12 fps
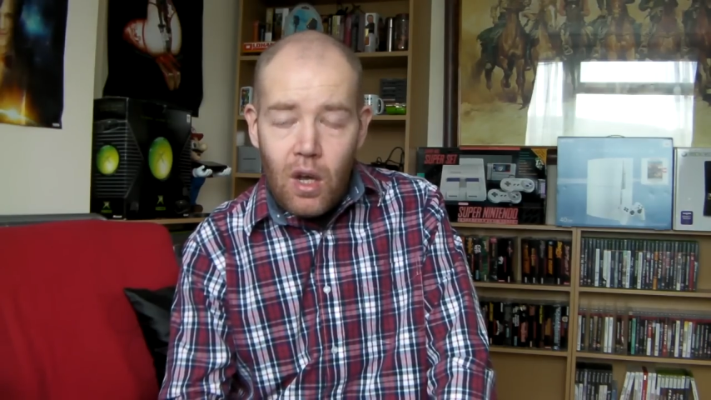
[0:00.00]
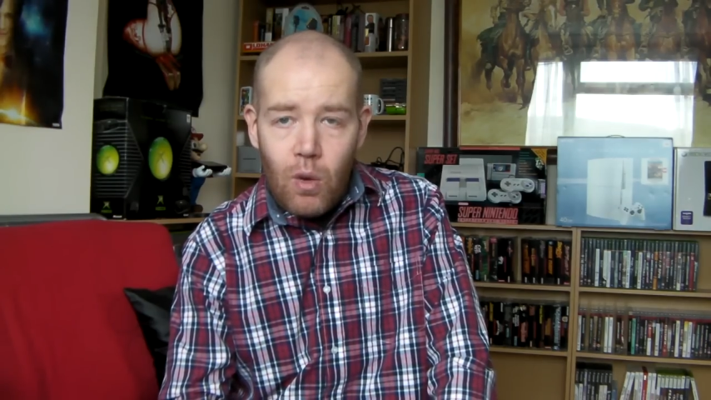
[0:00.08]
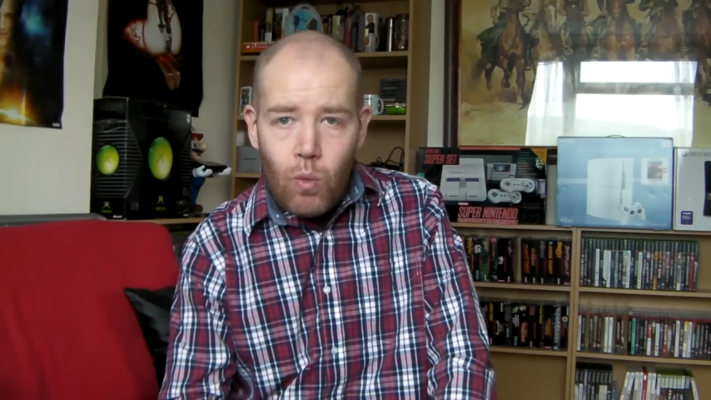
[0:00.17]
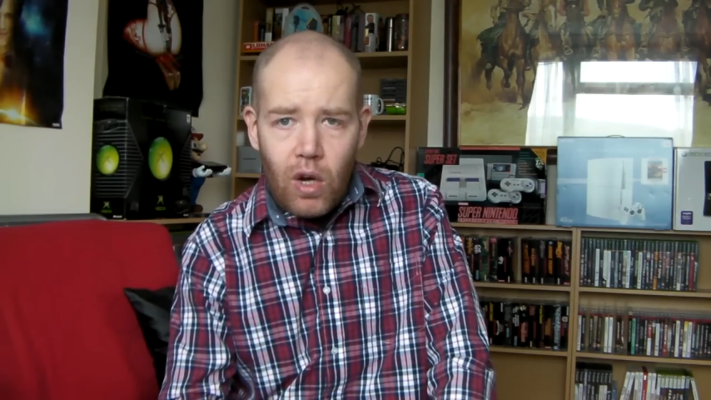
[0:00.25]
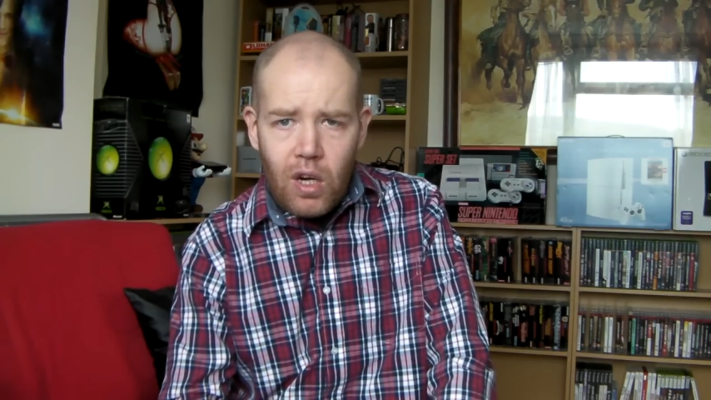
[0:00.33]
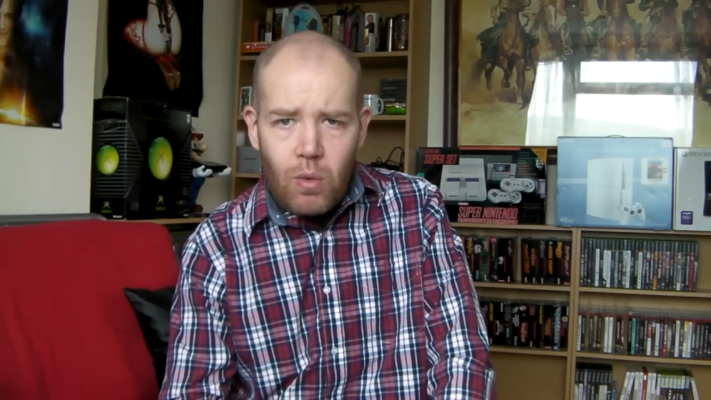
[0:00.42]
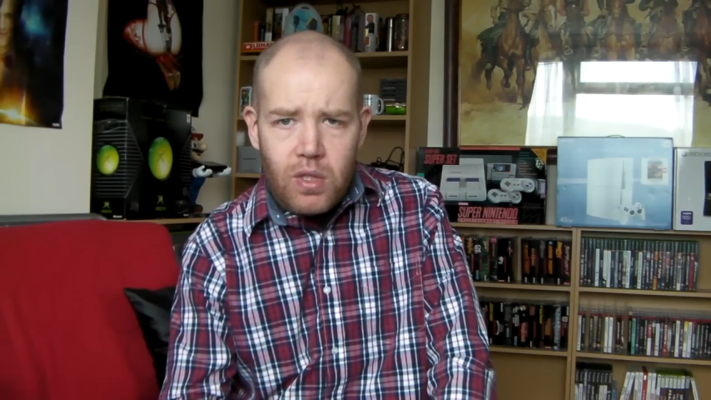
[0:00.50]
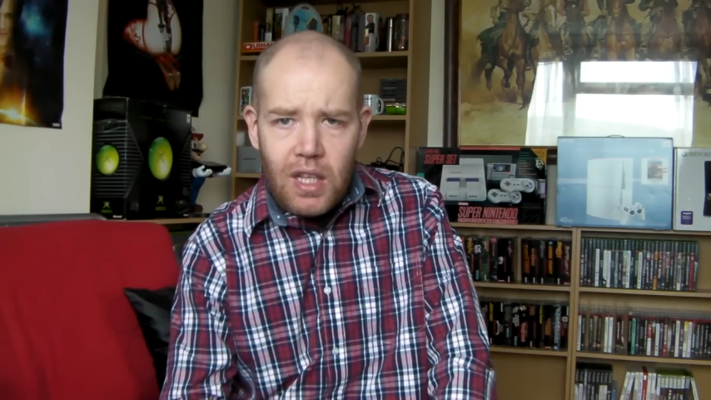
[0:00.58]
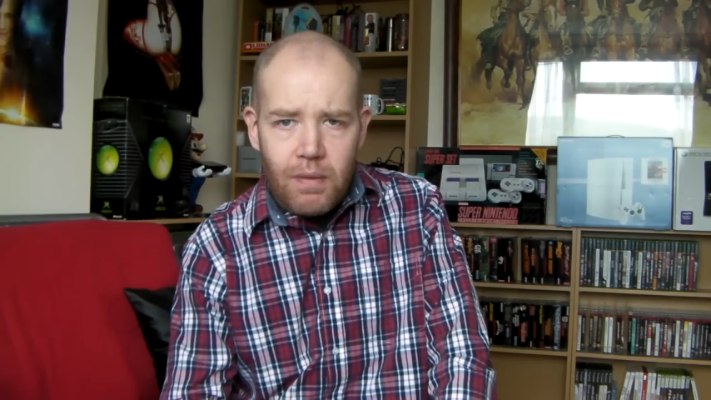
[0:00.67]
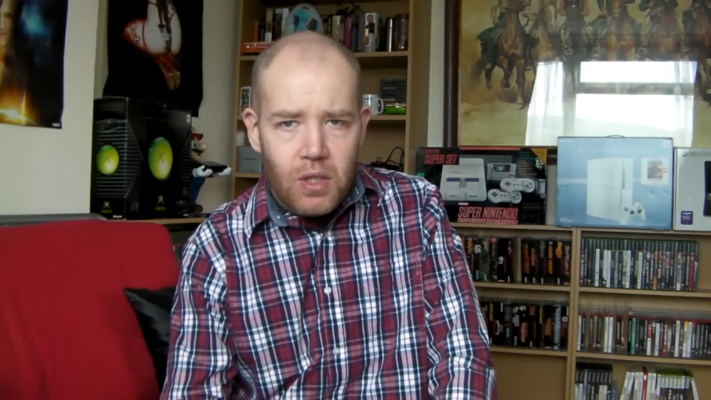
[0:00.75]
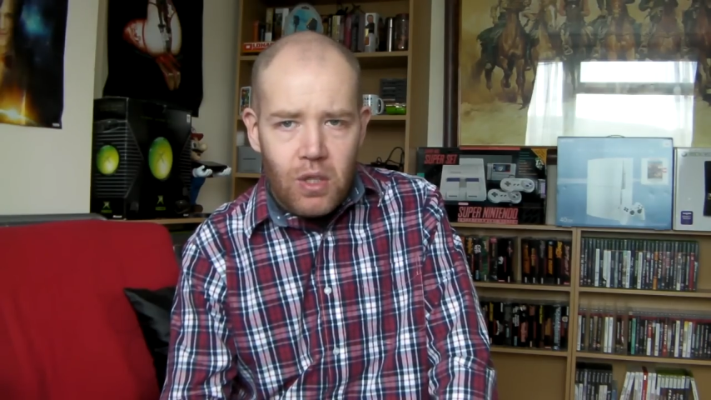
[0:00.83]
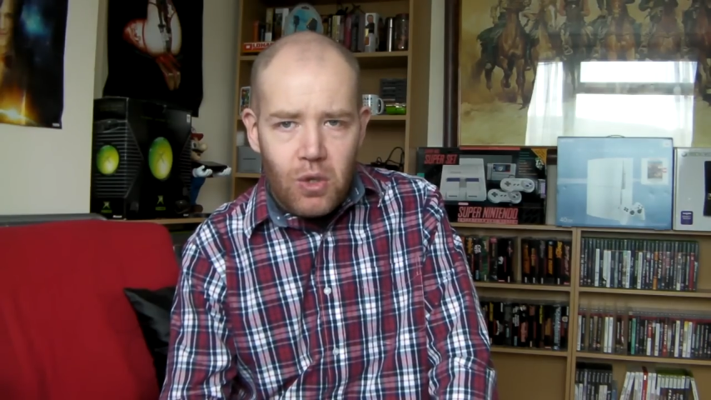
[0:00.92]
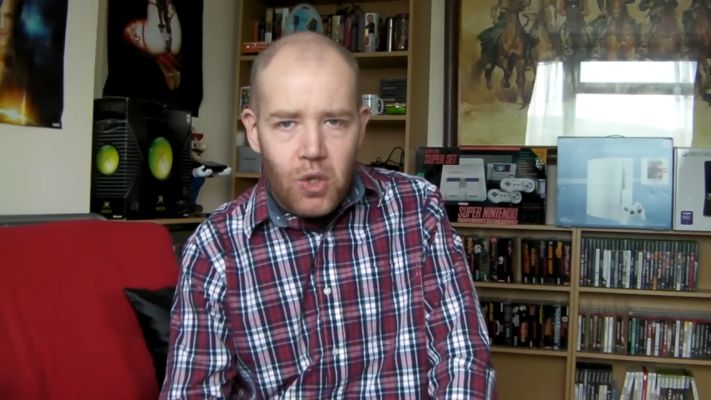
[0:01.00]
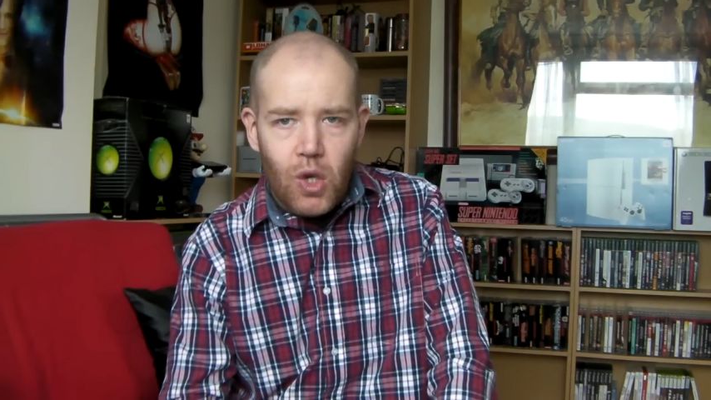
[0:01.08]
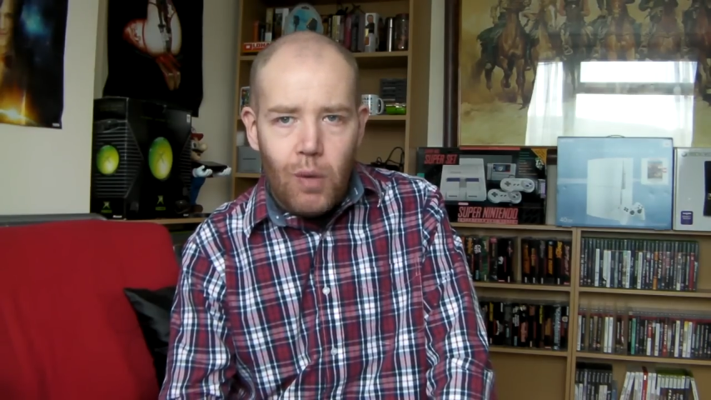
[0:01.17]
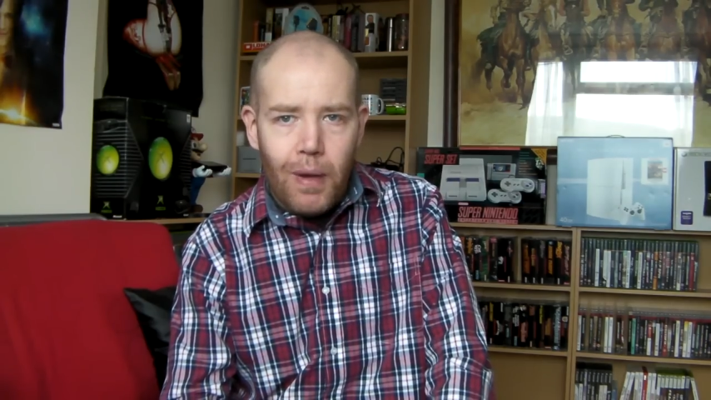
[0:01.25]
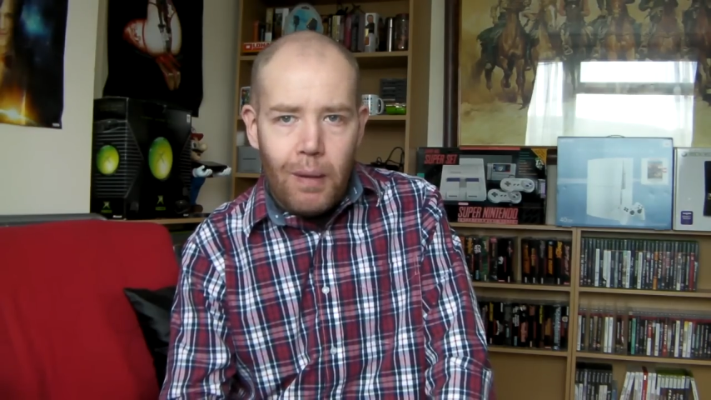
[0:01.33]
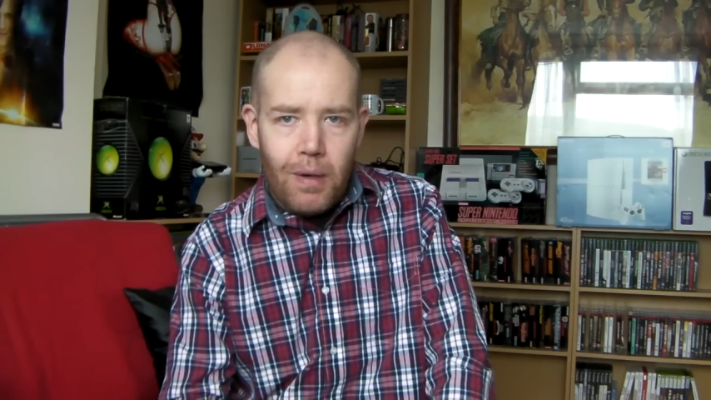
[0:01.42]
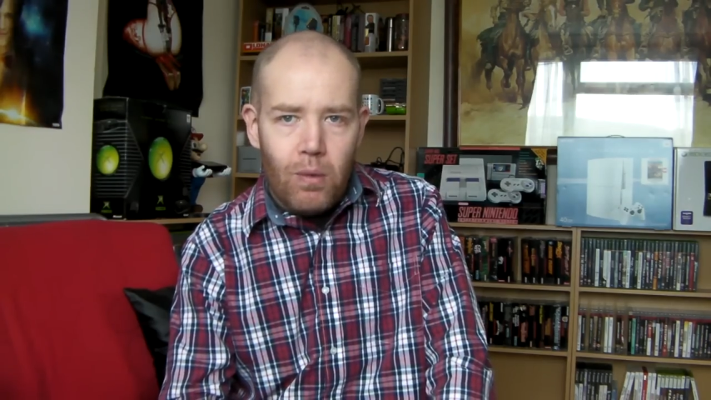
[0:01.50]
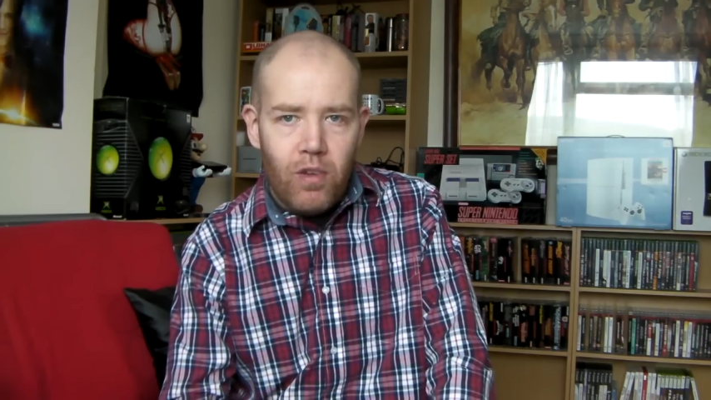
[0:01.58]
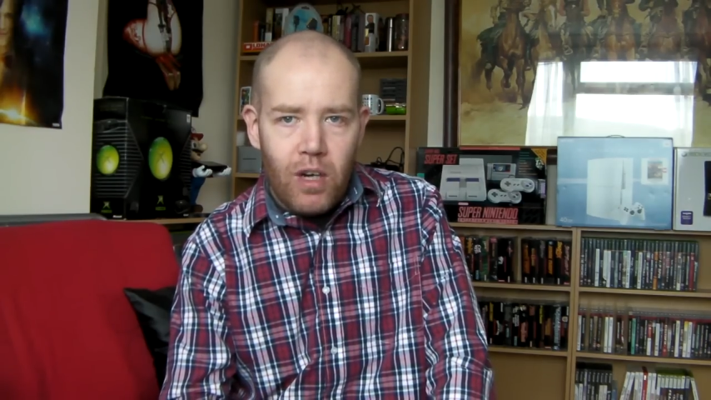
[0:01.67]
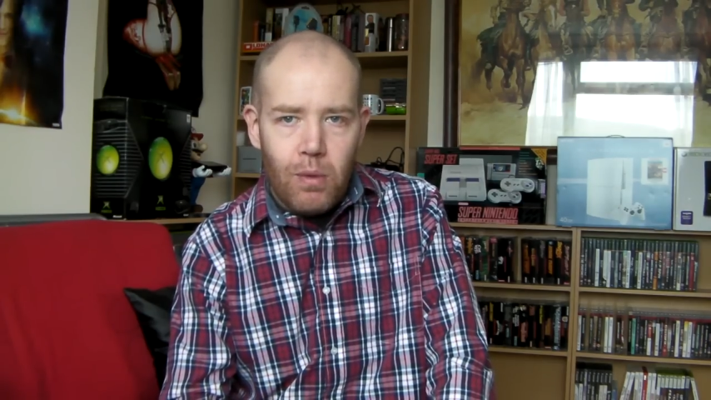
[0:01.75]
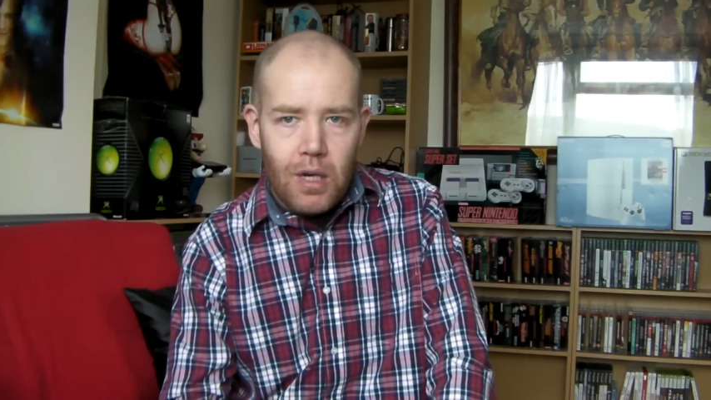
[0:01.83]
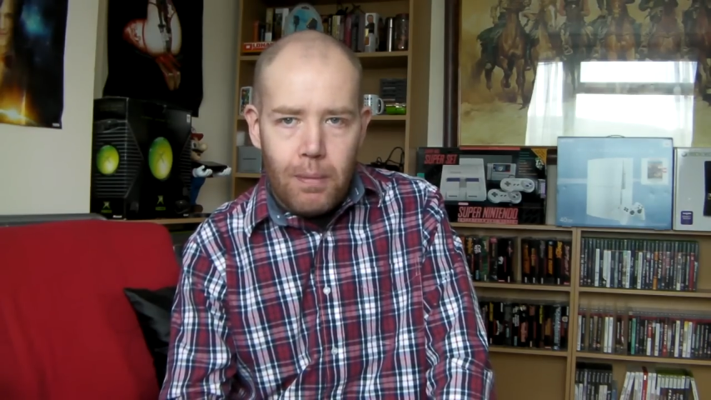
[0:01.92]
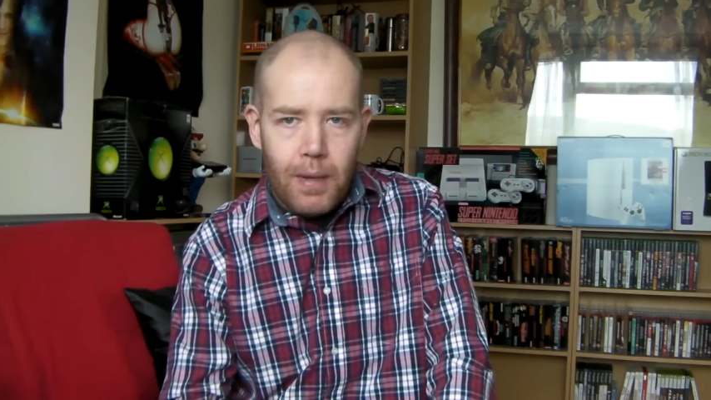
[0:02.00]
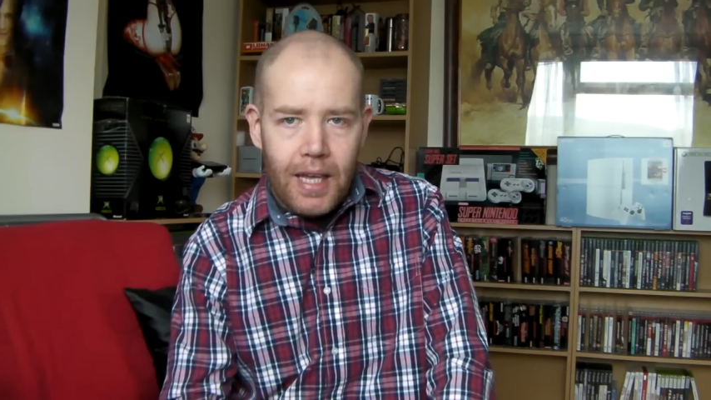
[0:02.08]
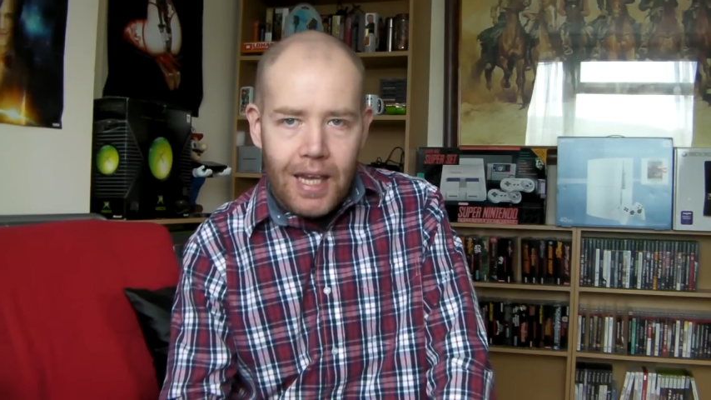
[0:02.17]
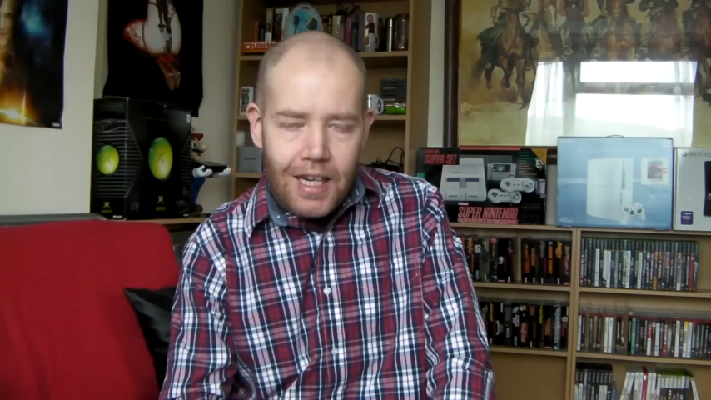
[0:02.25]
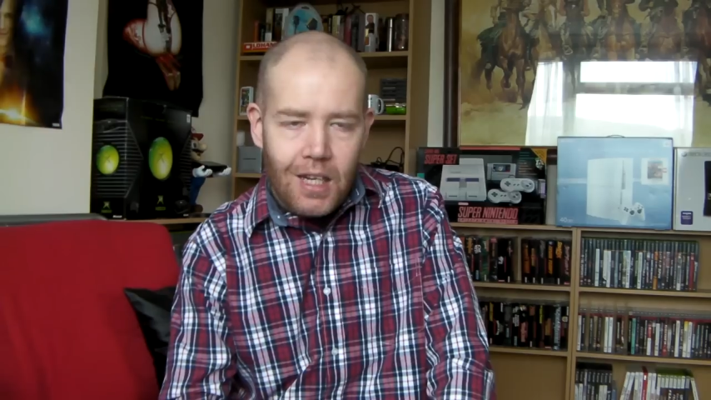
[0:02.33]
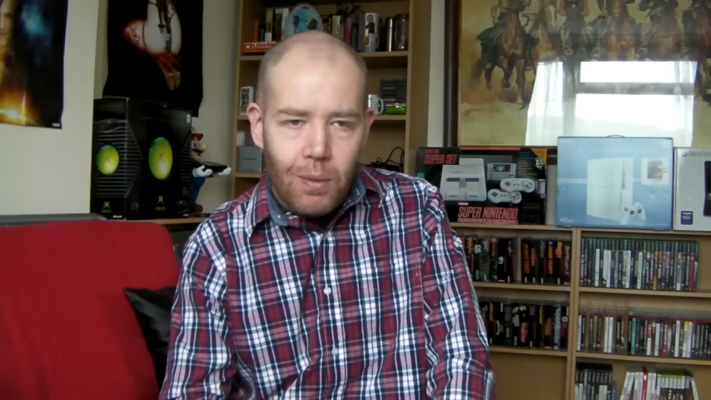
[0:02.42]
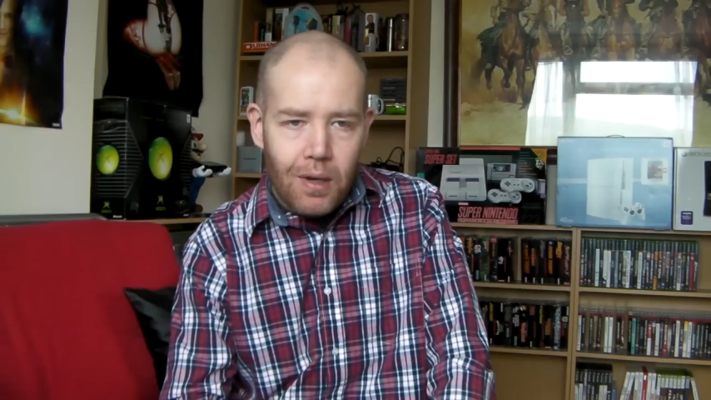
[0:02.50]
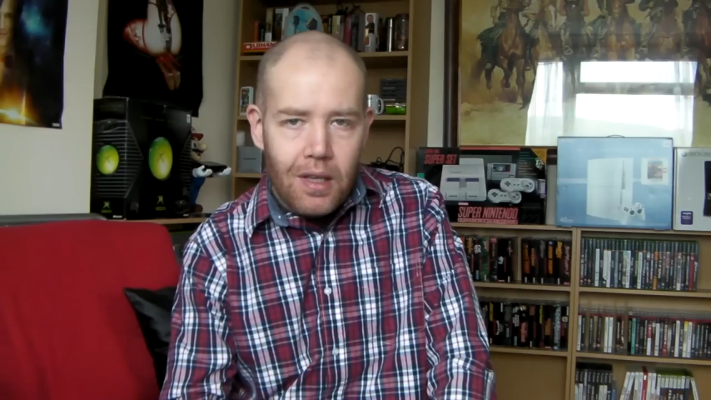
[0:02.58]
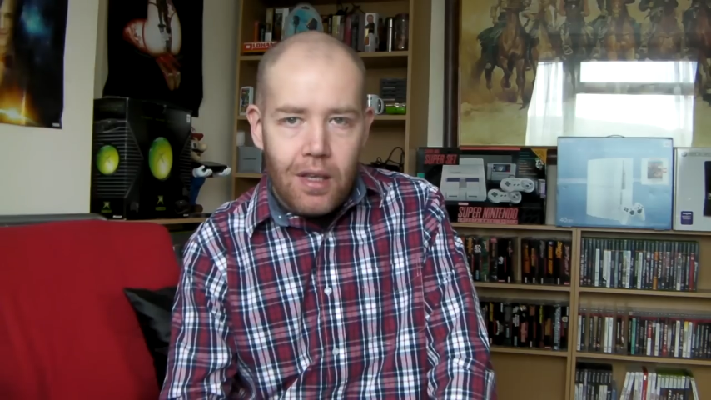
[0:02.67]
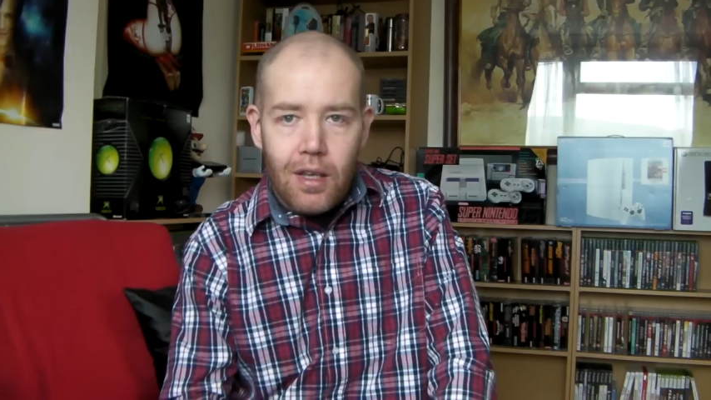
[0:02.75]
One I was never too sure about, but I really wanted to play it anyway.